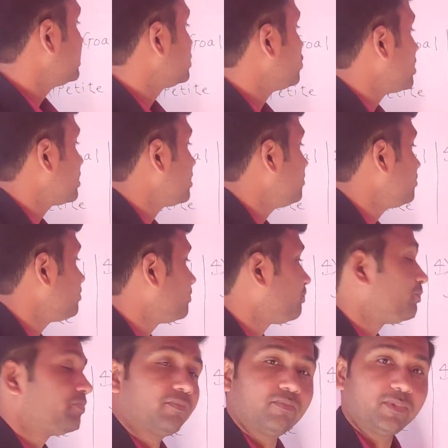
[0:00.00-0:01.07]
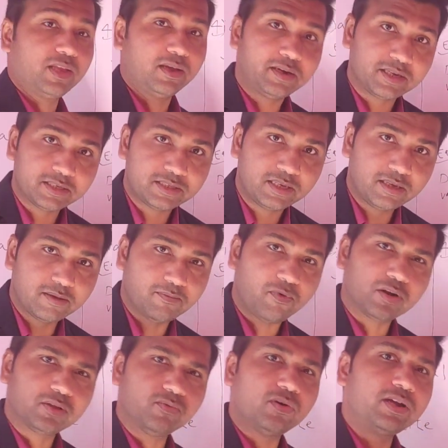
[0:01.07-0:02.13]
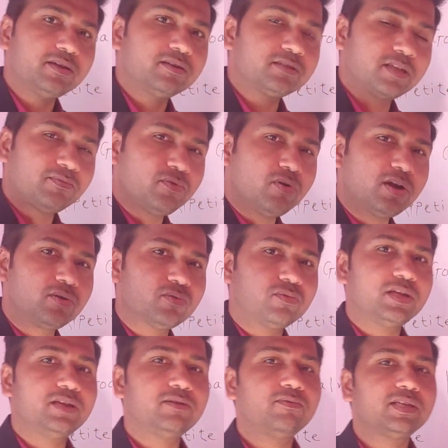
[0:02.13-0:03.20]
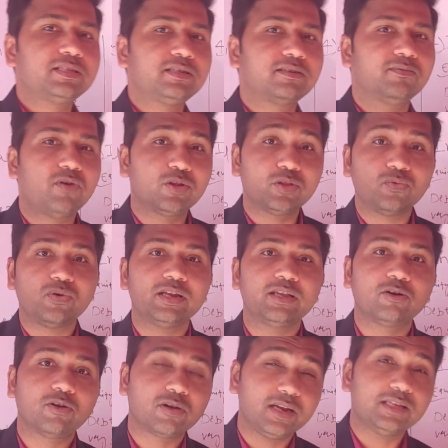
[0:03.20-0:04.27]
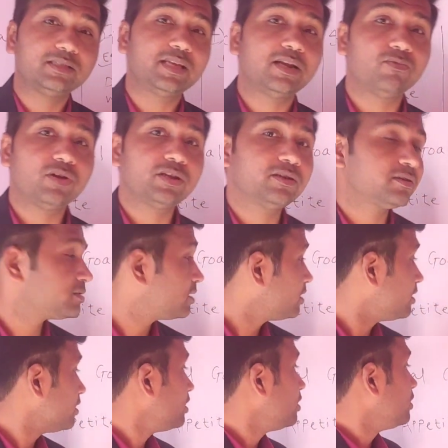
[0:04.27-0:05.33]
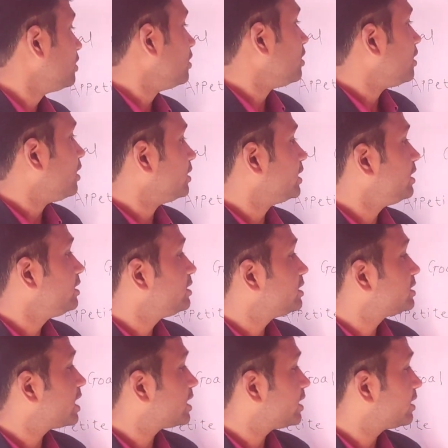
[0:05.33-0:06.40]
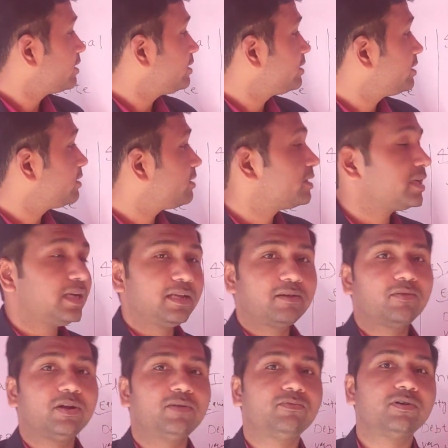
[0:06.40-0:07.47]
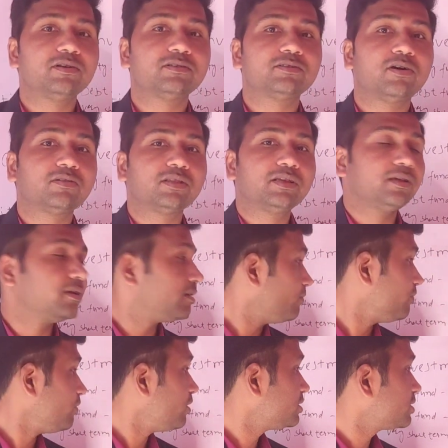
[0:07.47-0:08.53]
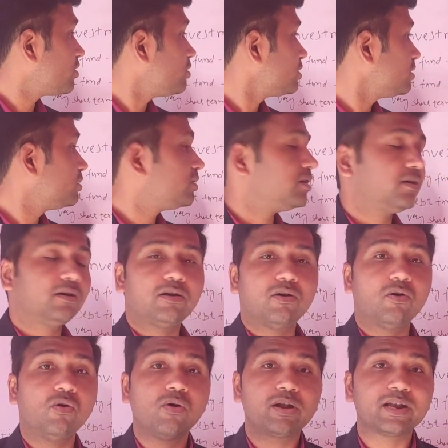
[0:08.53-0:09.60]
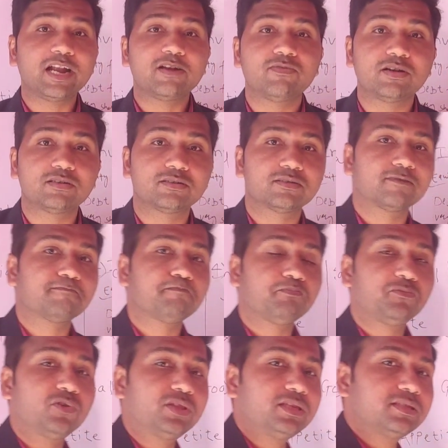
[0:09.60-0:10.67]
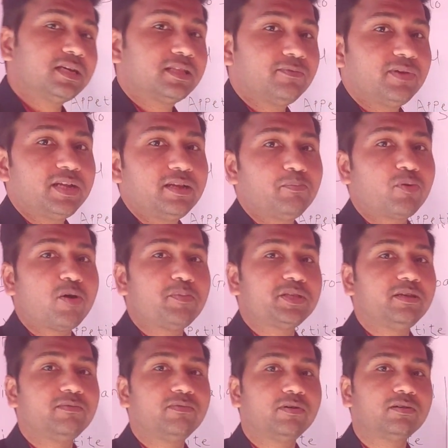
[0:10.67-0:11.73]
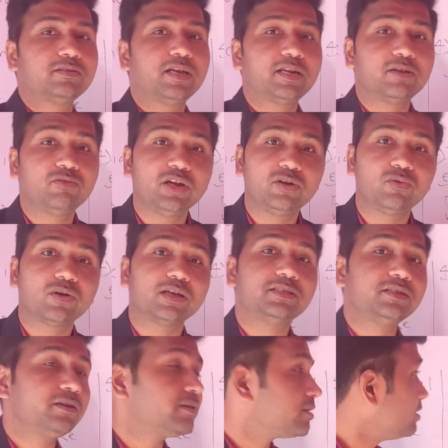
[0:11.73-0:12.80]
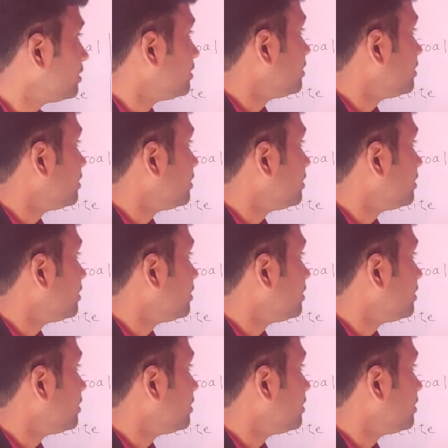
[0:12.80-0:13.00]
is short term. It is the for the 1 years if you want to invest for the 1 year or less than 1 years. Then in this category there are the liquid funds or the funds called the overnight funds. So these are the very promising funds that you need to consider